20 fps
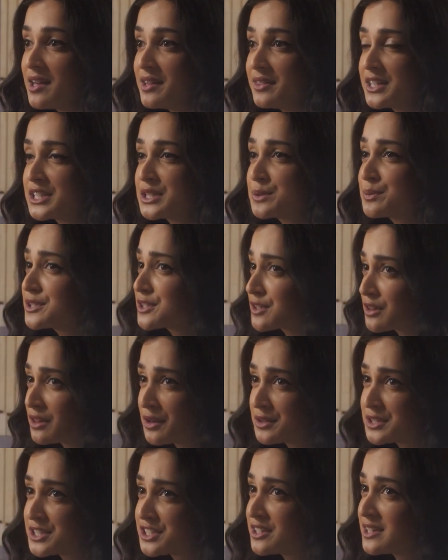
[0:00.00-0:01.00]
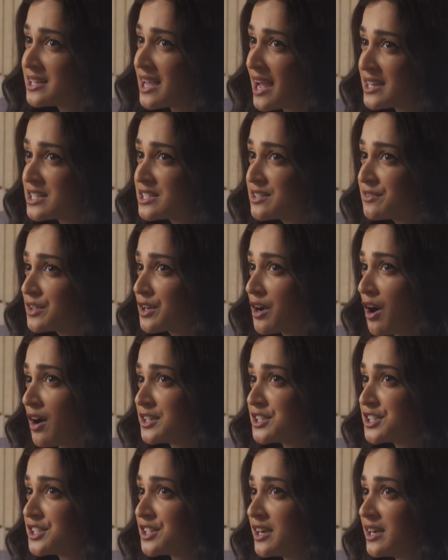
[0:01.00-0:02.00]
This was close to the end of the
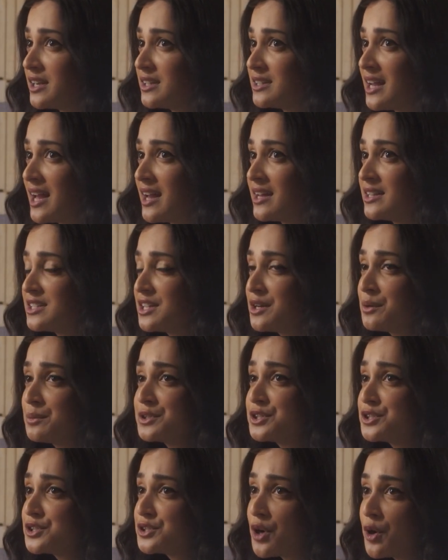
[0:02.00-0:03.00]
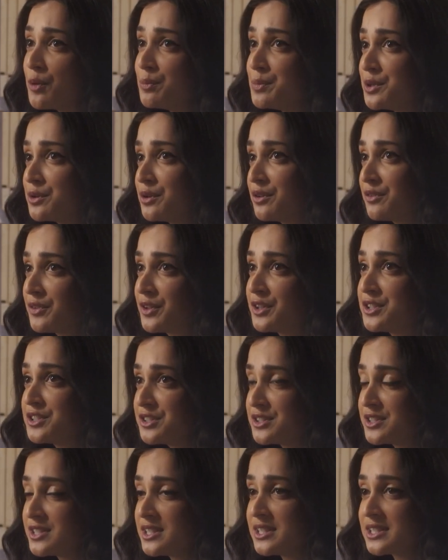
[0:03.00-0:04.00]
concert, and it was so beautiful to
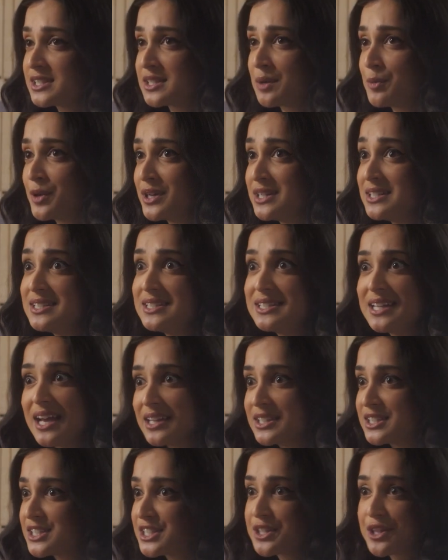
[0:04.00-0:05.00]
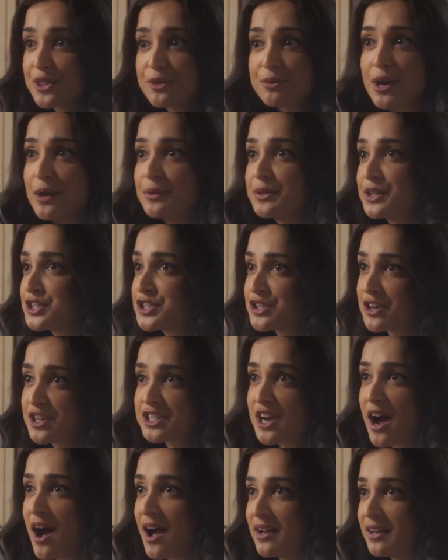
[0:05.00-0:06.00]
see someone dance throughout the church
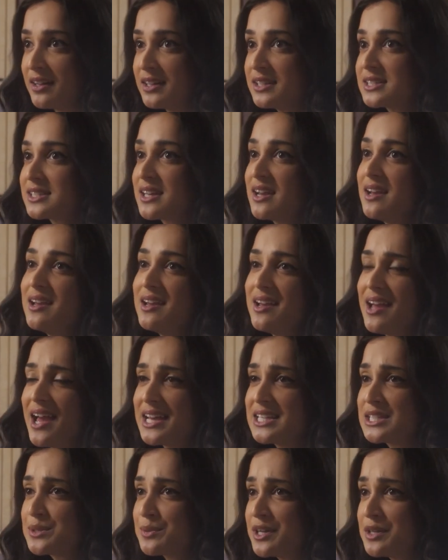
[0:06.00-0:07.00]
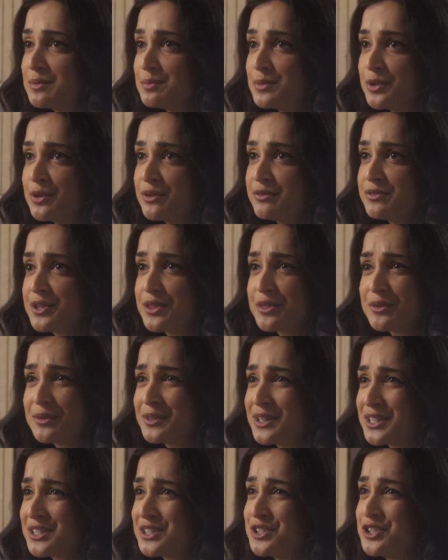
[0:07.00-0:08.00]
aisles as we had moved through
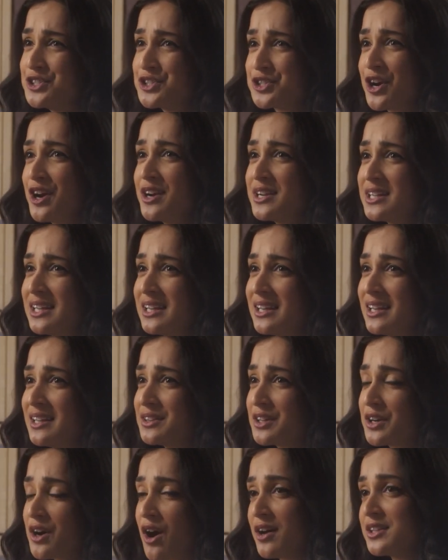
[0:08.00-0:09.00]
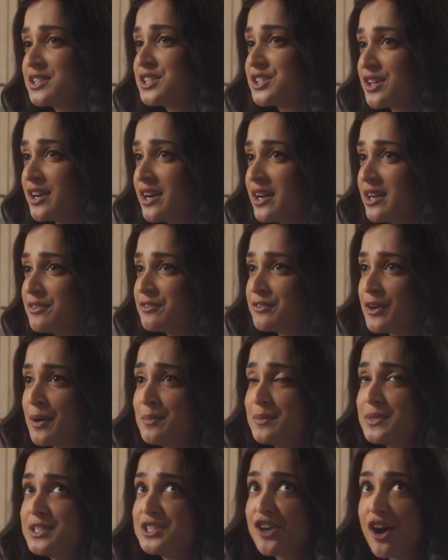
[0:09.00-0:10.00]
this journey in the concert,
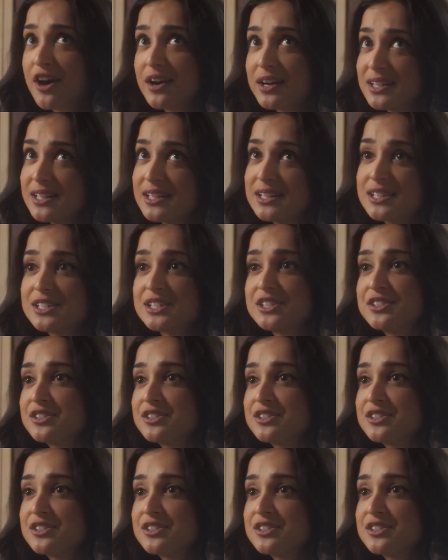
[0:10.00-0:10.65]
from darkness